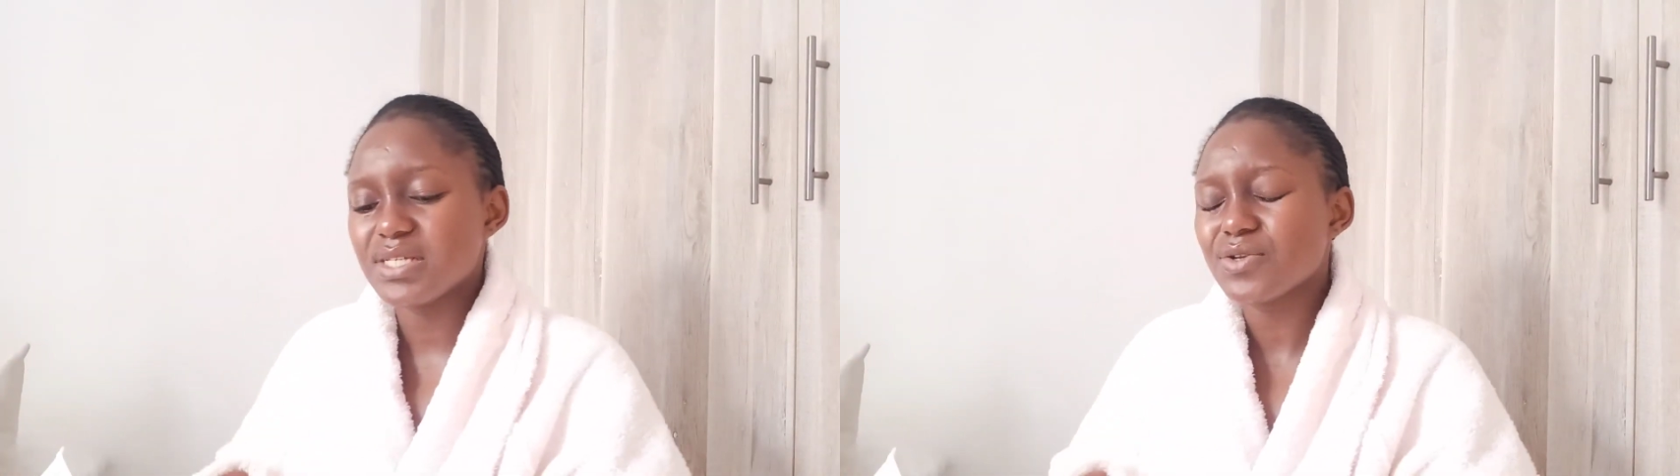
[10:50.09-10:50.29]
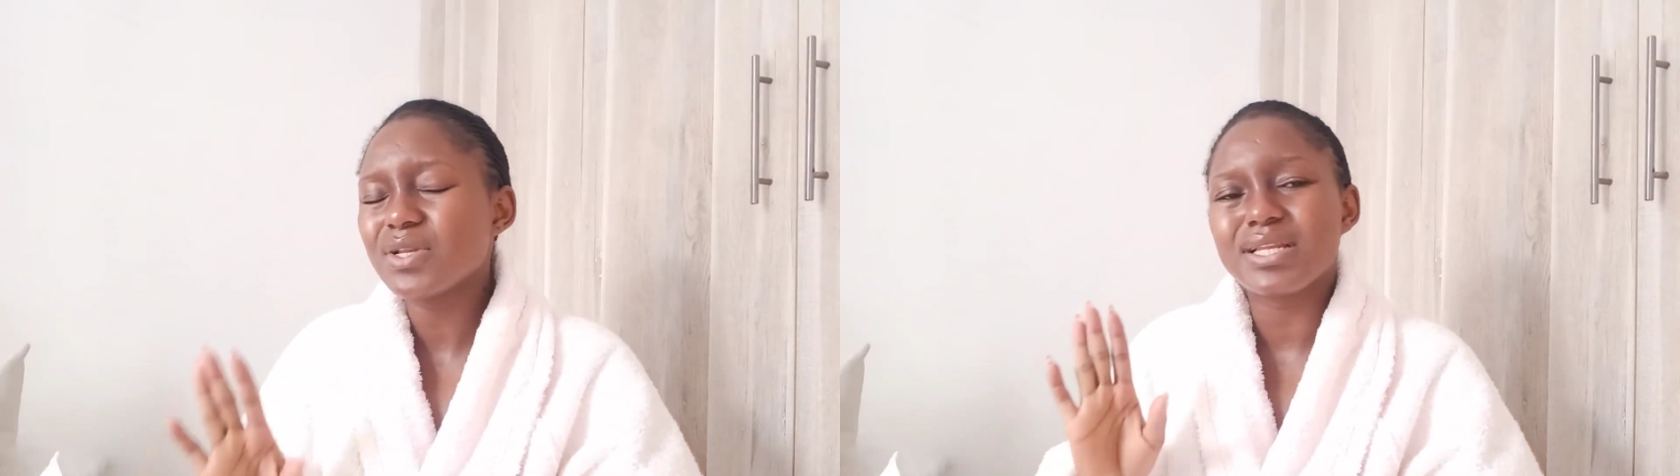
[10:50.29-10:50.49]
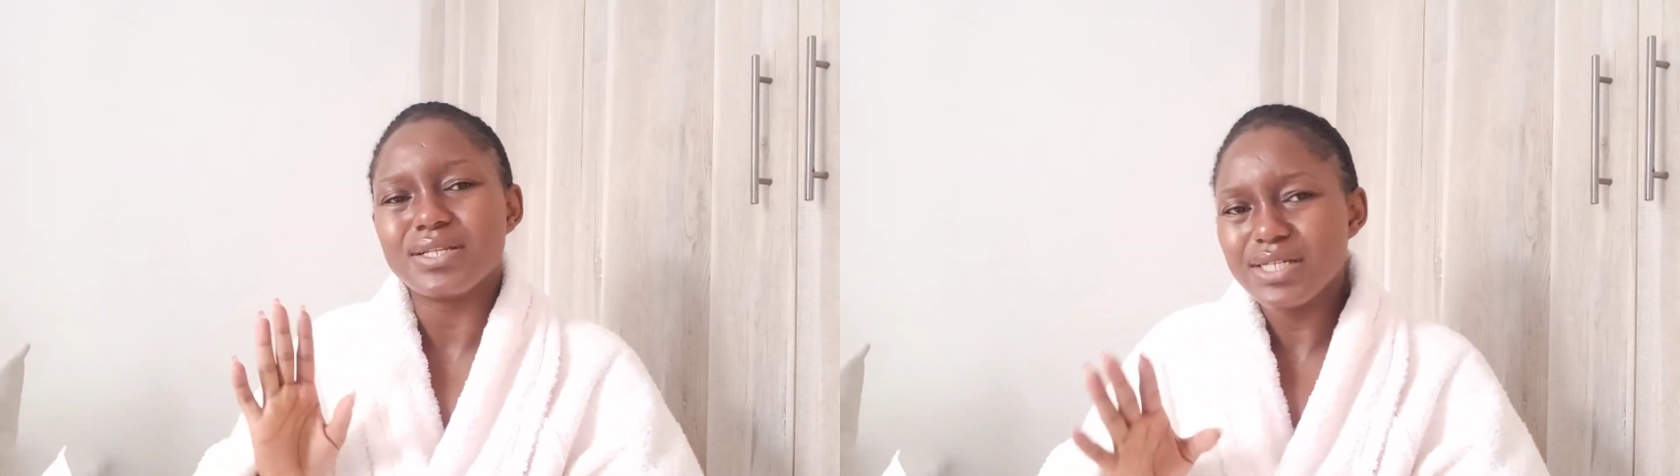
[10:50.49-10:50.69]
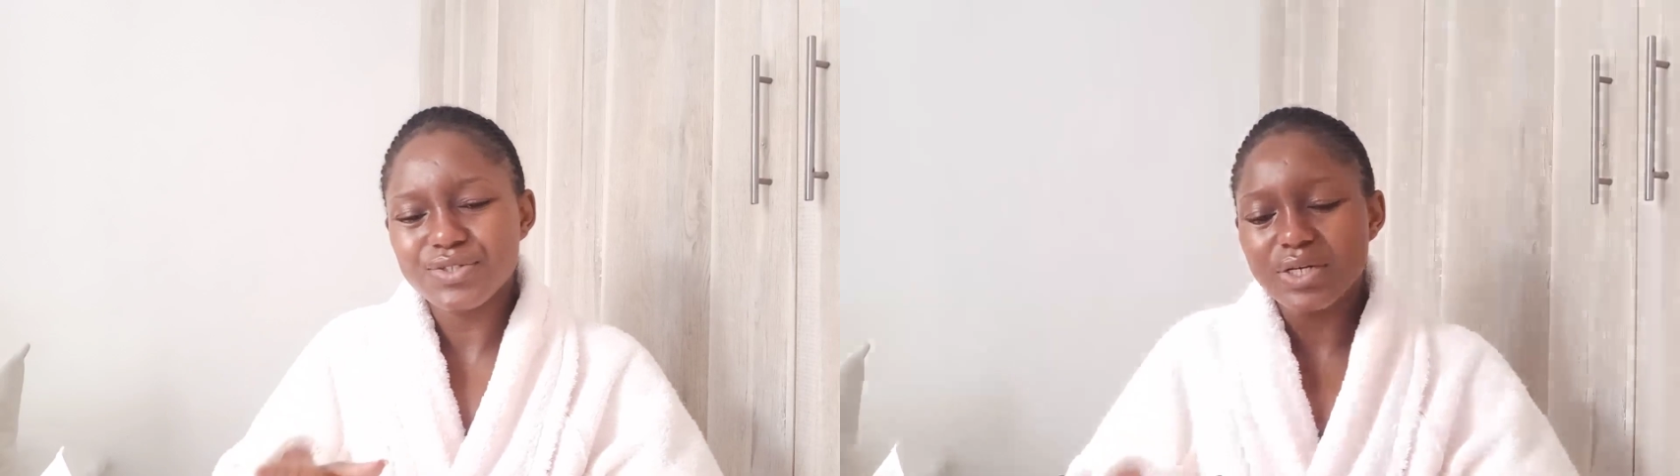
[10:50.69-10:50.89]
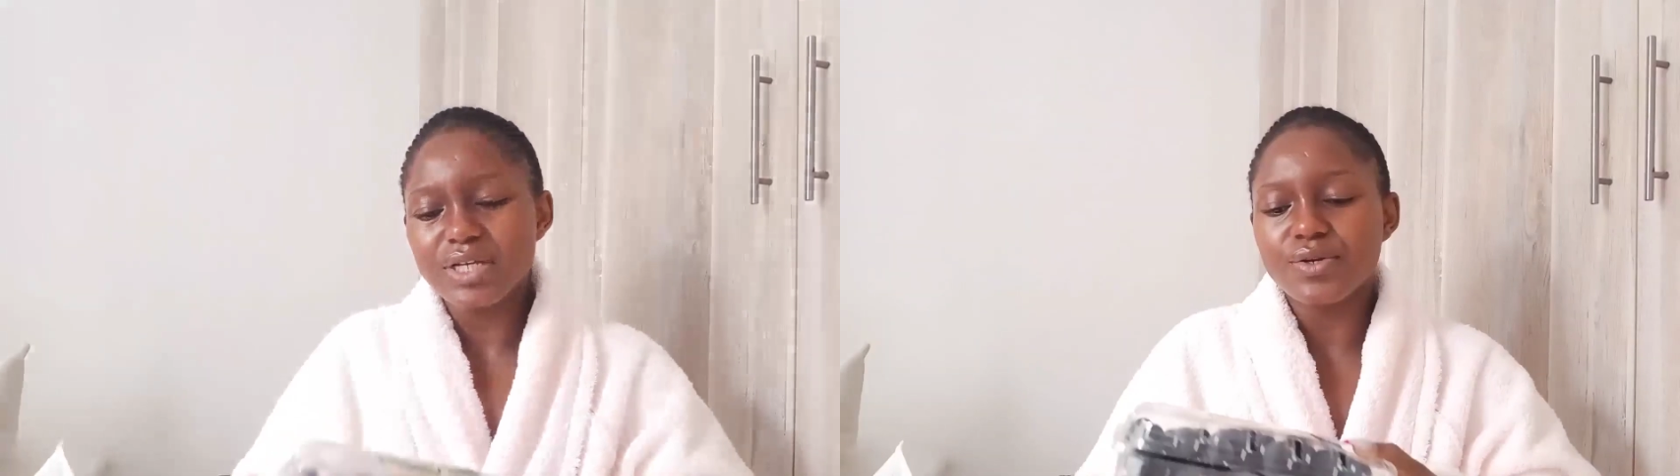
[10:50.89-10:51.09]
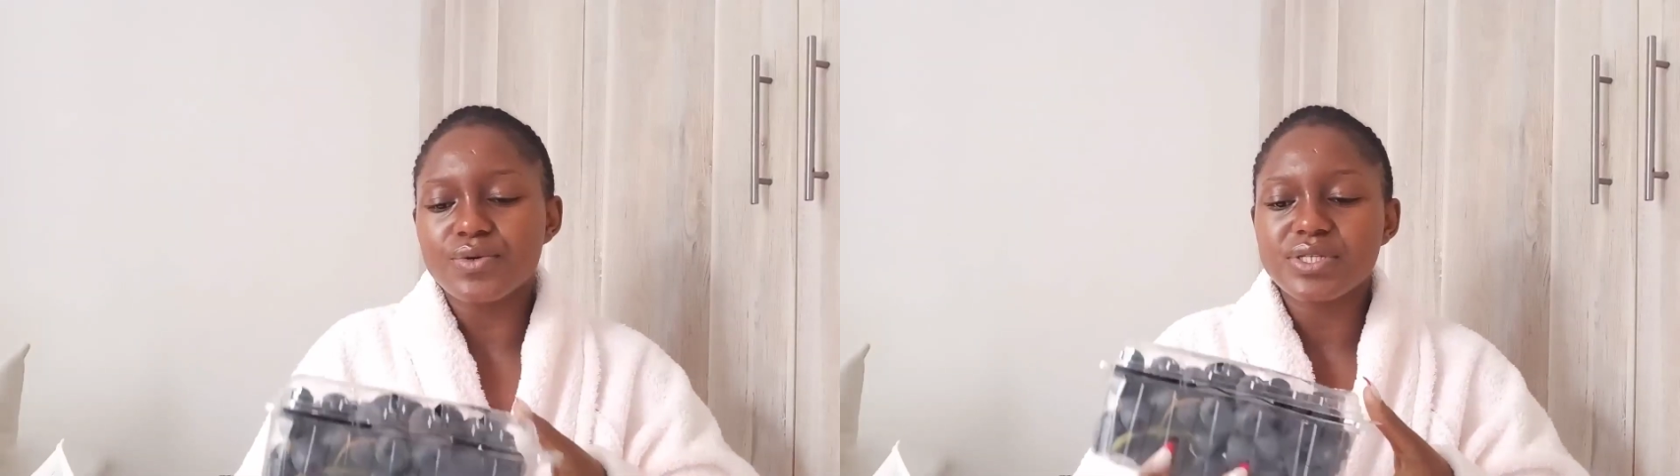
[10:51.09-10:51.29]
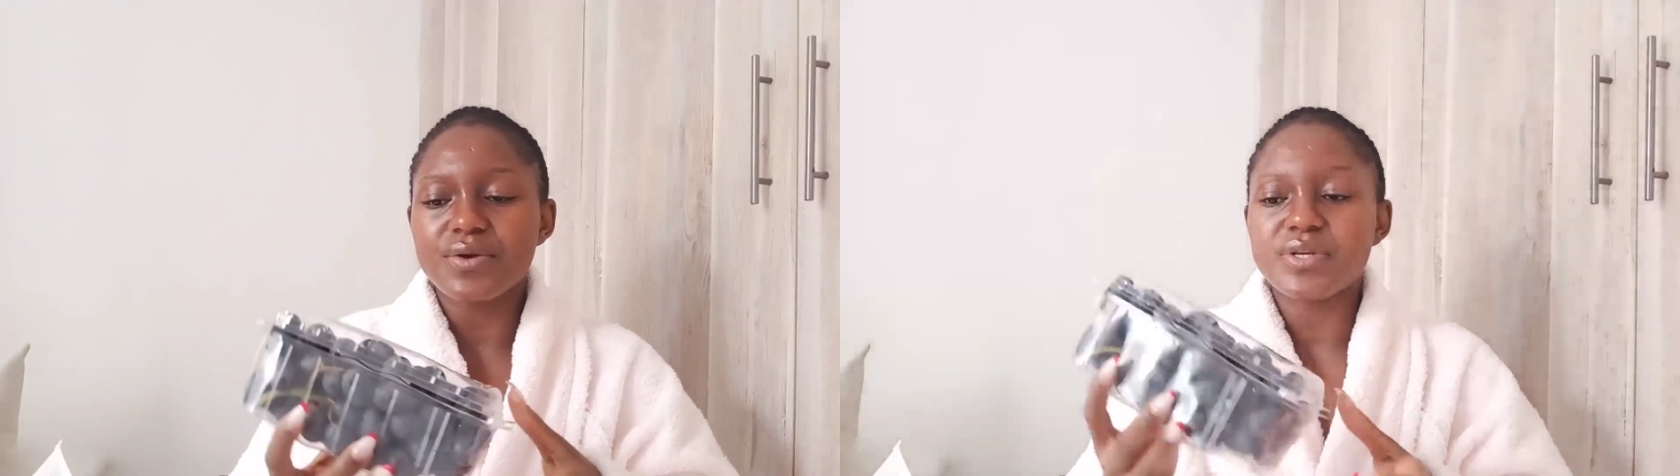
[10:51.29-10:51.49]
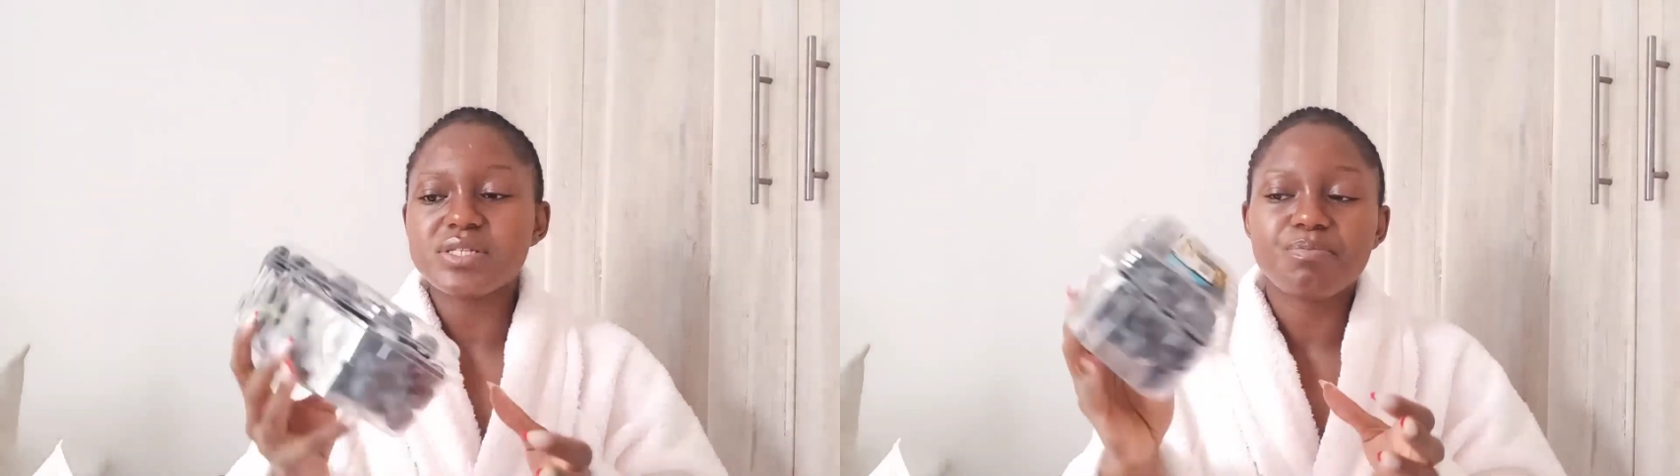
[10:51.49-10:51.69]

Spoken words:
not literally groceries,